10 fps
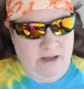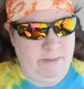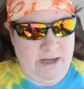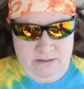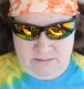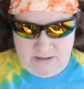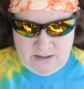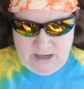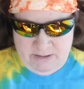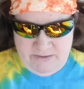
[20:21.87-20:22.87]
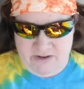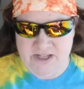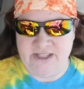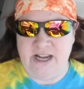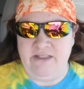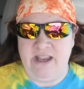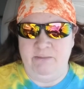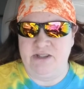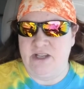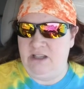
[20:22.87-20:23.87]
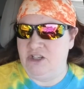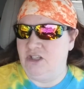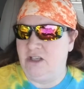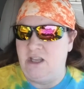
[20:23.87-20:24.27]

I mean, I'm not even going to say anything. I'm just going to let you